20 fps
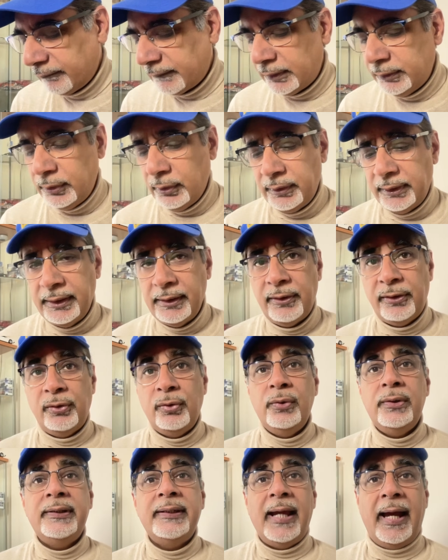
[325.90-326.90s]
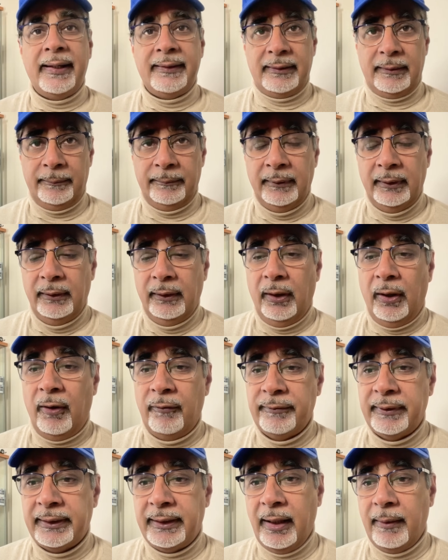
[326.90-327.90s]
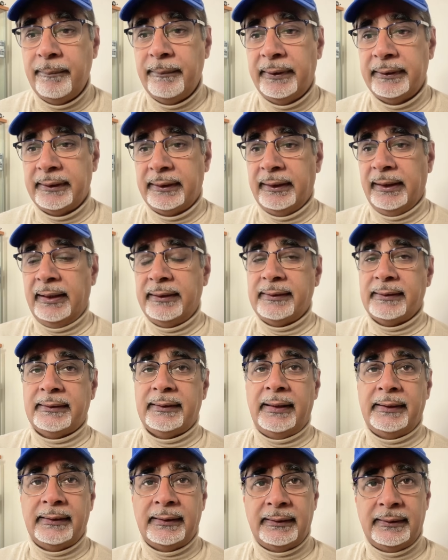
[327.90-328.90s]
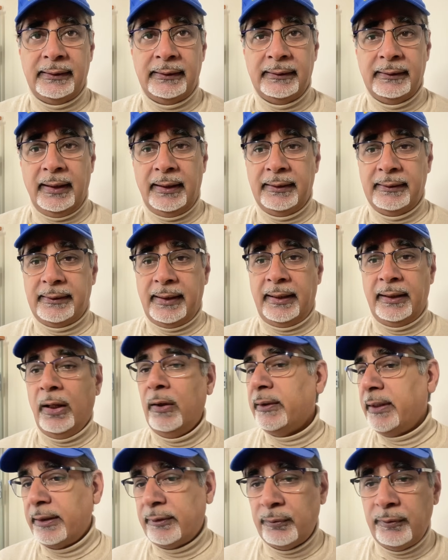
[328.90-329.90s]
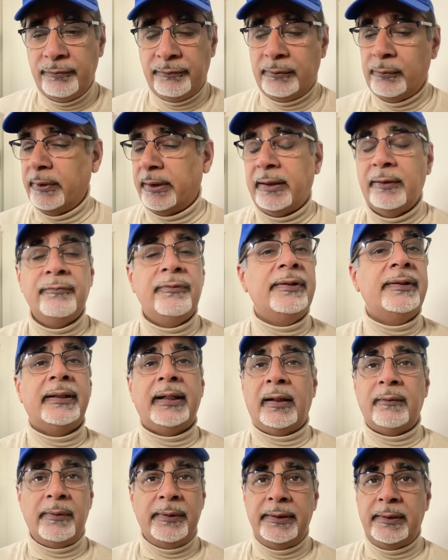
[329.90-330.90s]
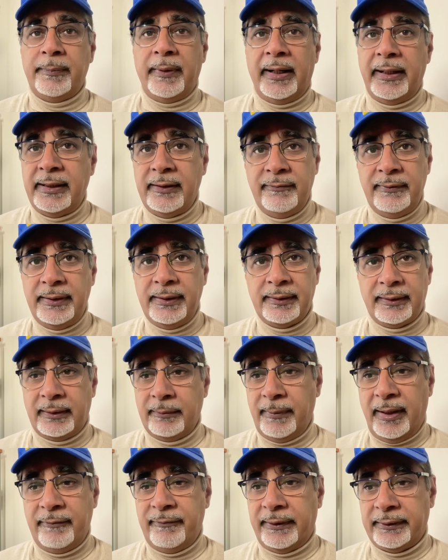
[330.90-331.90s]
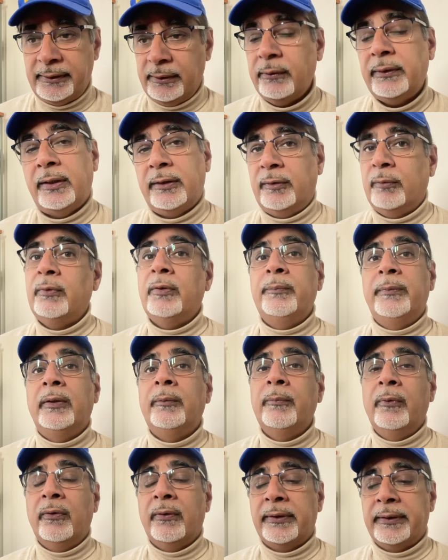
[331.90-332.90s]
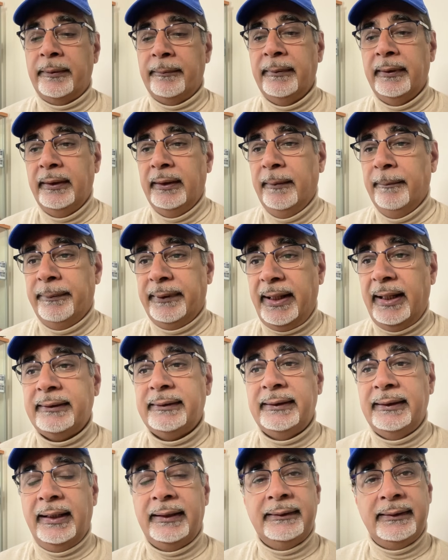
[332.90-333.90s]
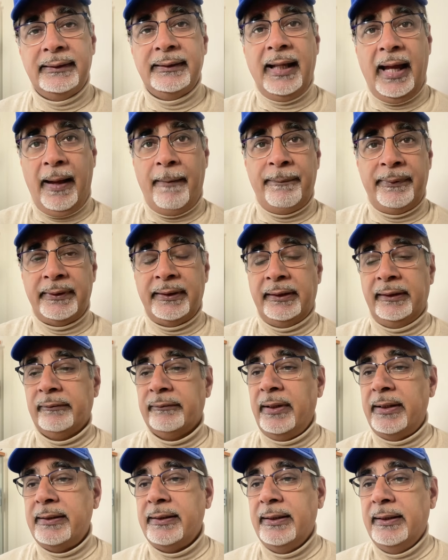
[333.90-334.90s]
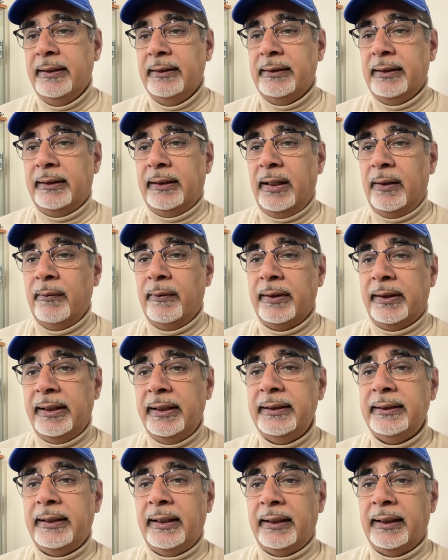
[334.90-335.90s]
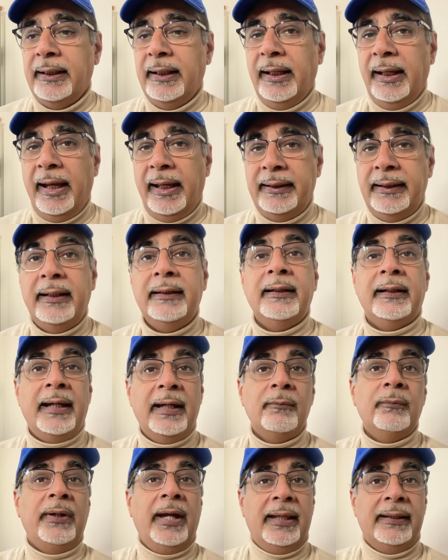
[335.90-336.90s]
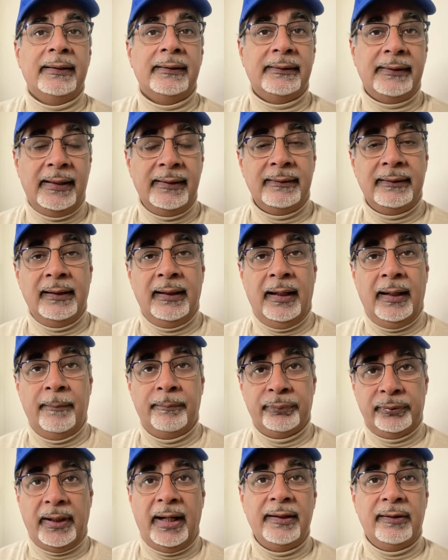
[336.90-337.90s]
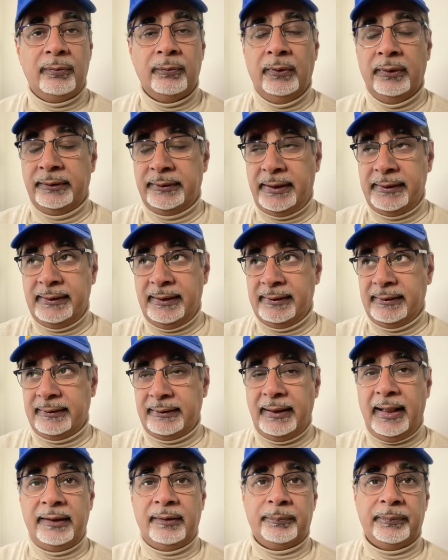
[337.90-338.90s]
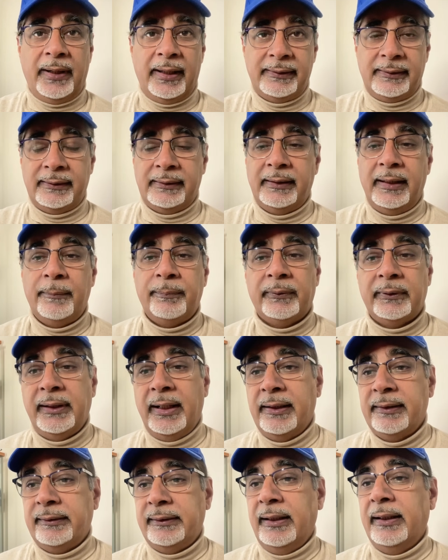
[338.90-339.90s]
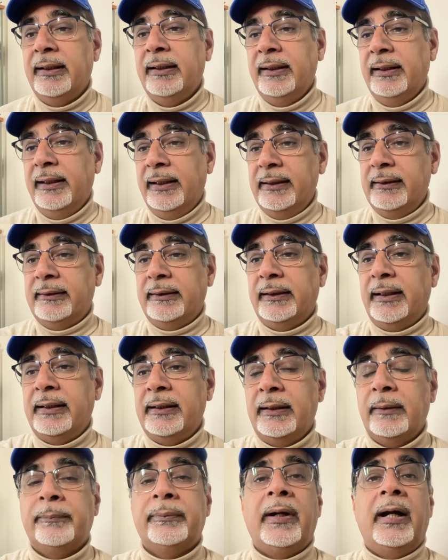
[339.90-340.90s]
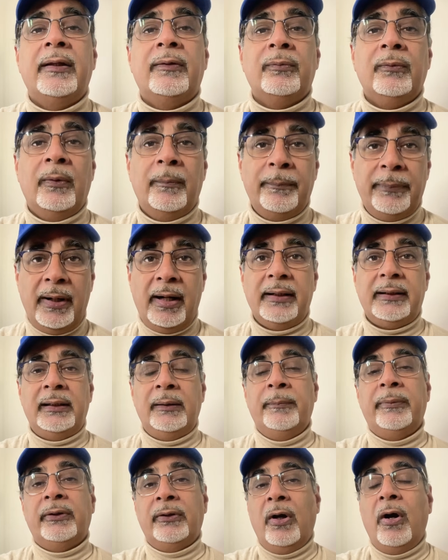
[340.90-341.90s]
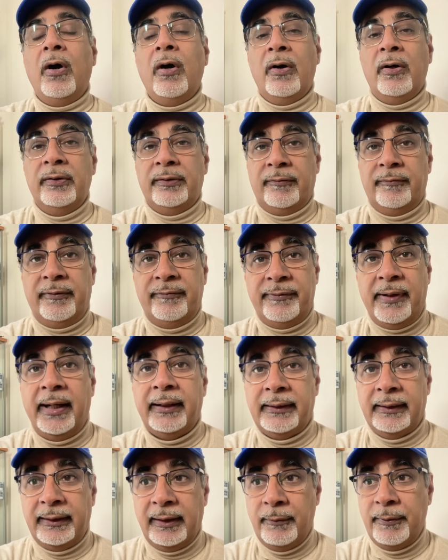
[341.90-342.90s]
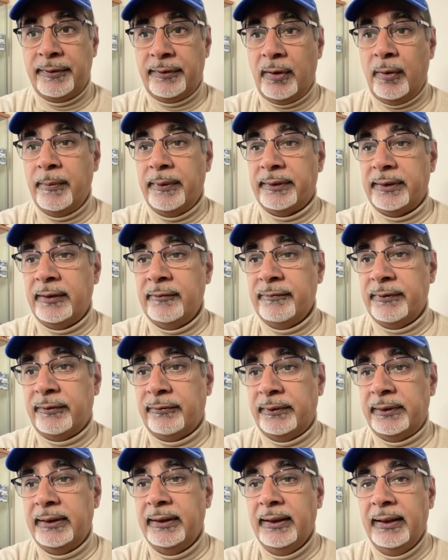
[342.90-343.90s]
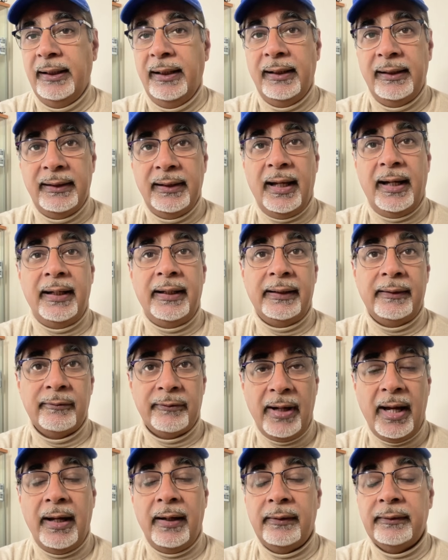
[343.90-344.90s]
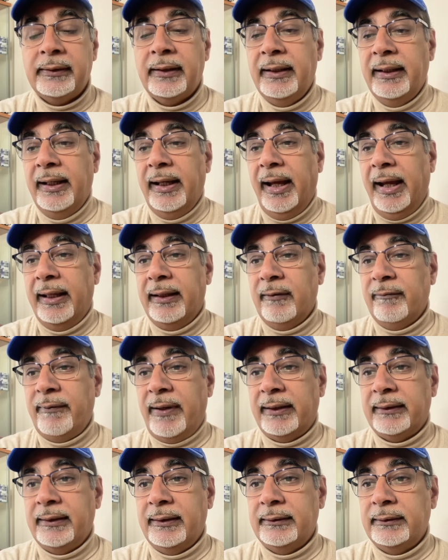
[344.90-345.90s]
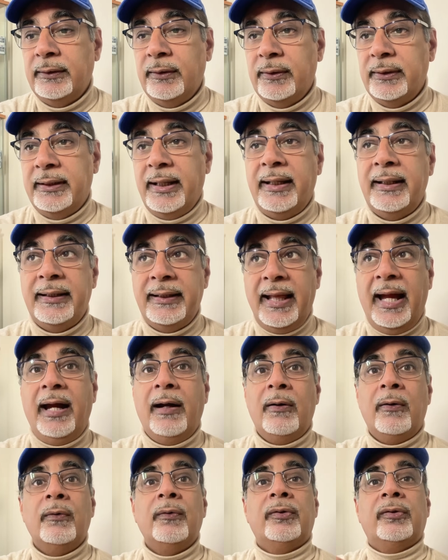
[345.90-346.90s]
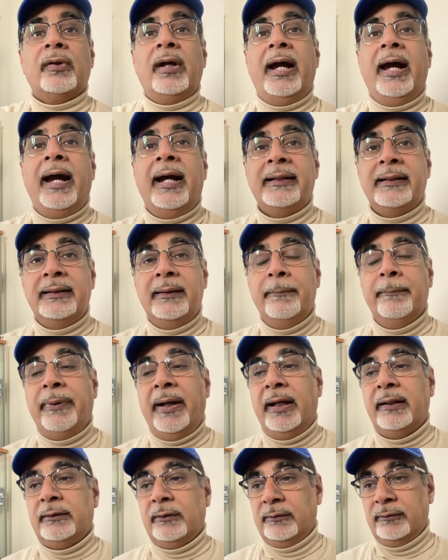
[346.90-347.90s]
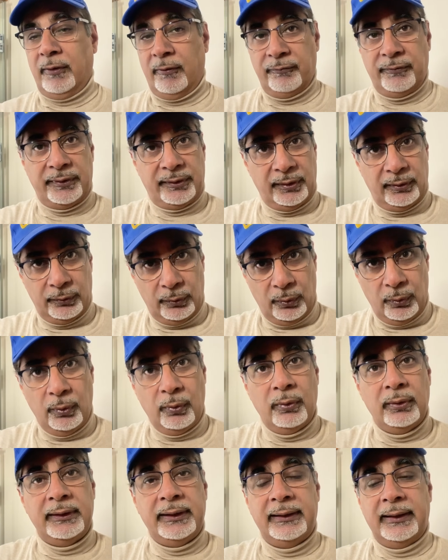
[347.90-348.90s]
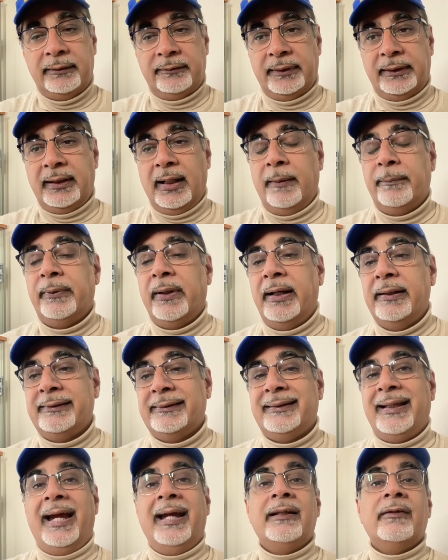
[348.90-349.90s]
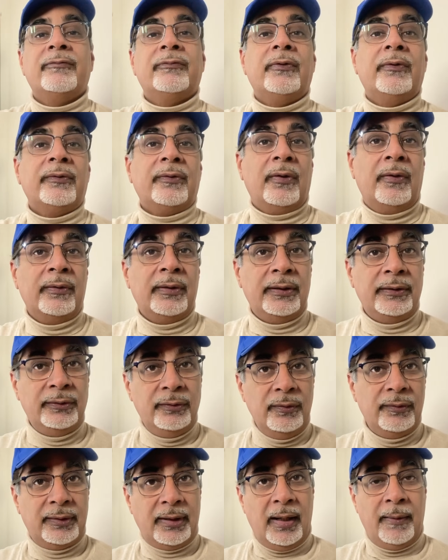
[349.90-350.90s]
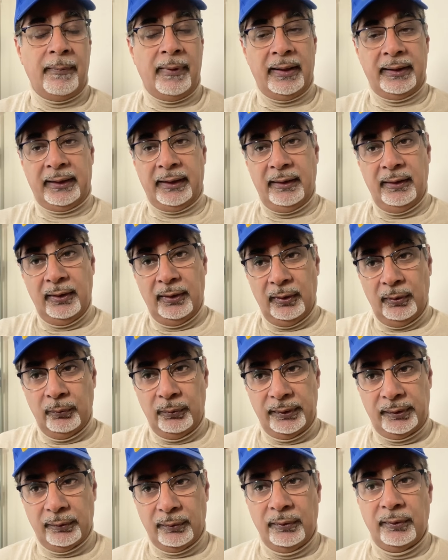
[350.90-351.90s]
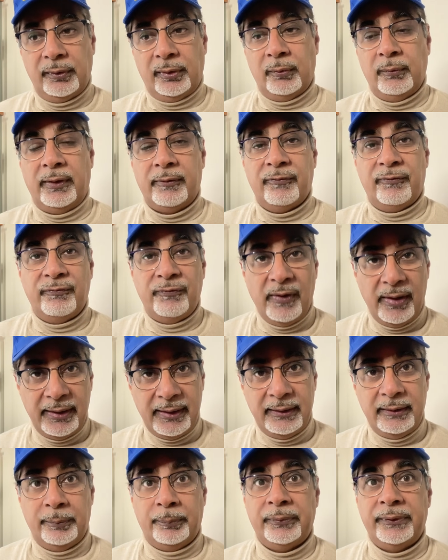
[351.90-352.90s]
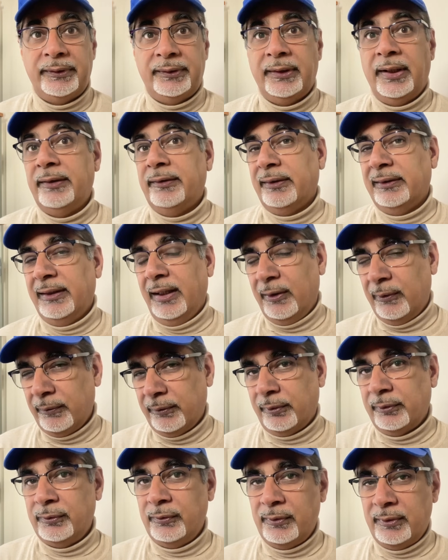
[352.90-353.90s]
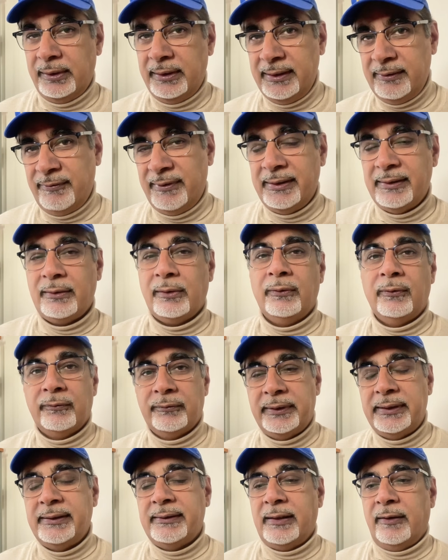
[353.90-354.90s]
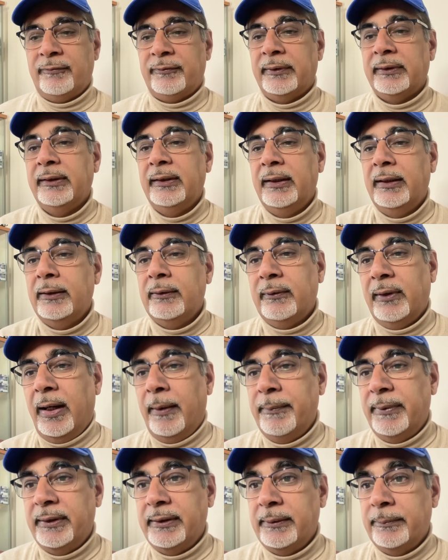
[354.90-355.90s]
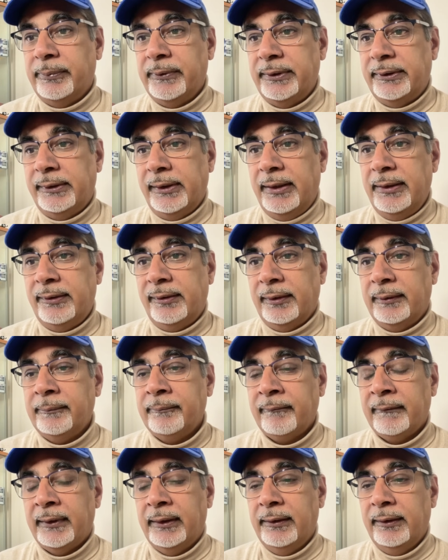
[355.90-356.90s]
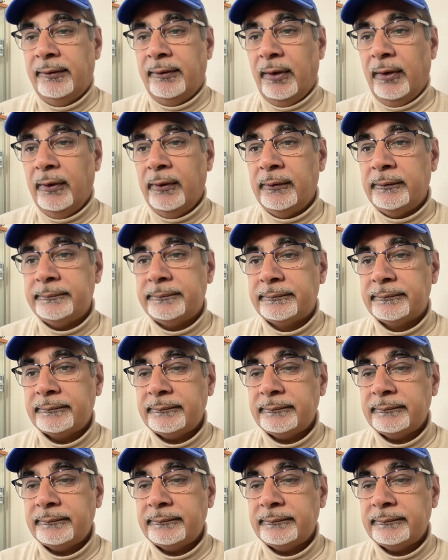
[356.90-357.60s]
you know, the enthusiasm of the government and legislators in saying, oh yes, we're convincing everybody to buy EVs, and the manufacturers, okay, so we'll build more of them. But actually that didn't happen at the rate that they were thinking. And then again, we had the Tesla price war, Tesla slash prices in April last year, instigated a price war partly because of the fact that there was so much inventory lying around, and the fact that, you know, then that also had an impact on, obviously, on all the electric car prices, and of course on the used car market, which also went further depreciation. Also used EVs already suffer quite a bit of depreciation. So